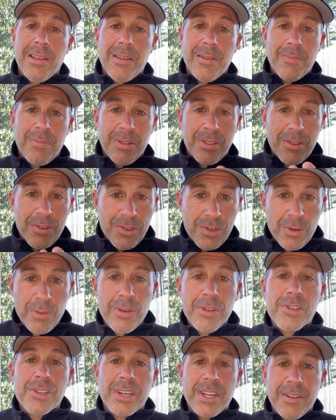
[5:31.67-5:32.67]
But the
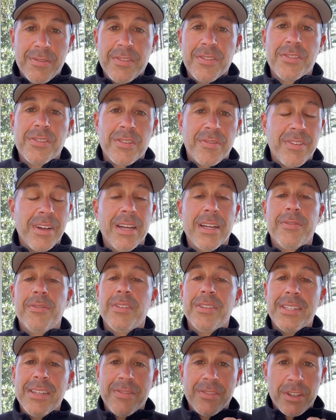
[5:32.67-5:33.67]
Jewish gift of survival
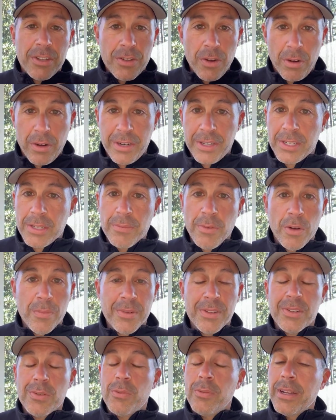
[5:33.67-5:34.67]
is even the darkest
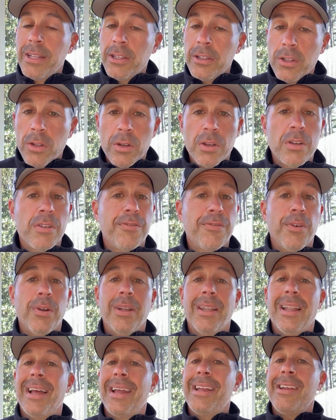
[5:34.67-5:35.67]
moments. We look for
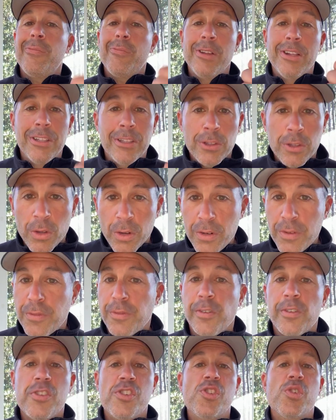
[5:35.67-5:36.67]
light. We look
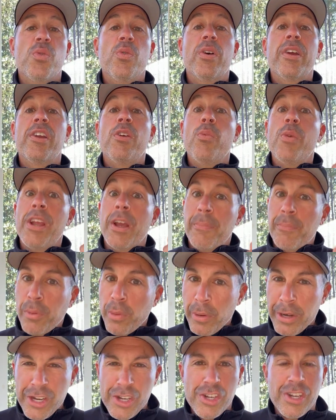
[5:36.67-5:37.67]
for joy. We
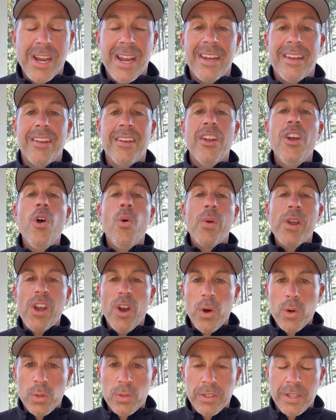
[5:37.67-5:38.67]
appreciate it. We
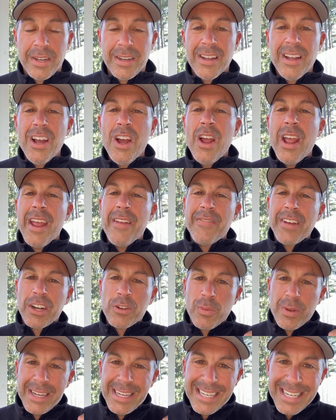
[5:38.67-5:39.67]
hold it. In
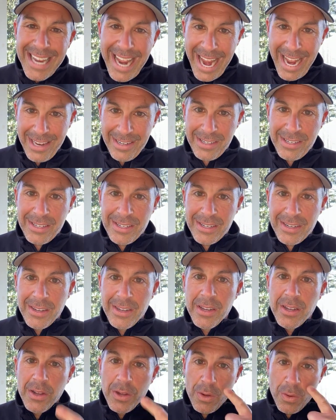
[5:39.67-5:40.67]
fact, we dance
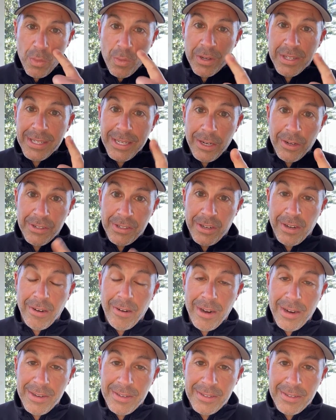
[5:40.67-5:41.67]
with tears in
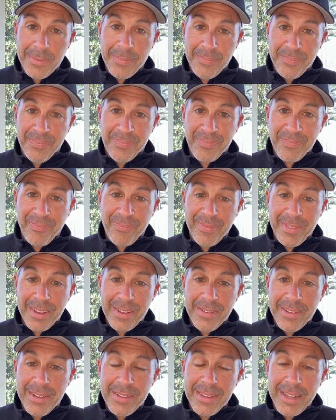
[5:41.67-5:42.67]
our eyes.
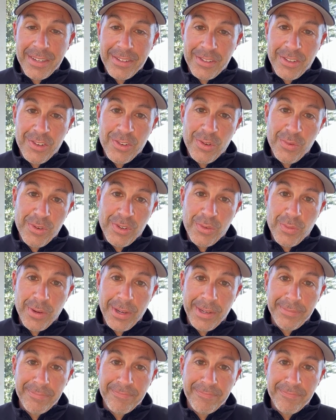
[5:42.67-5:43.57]
That's the Jewish way.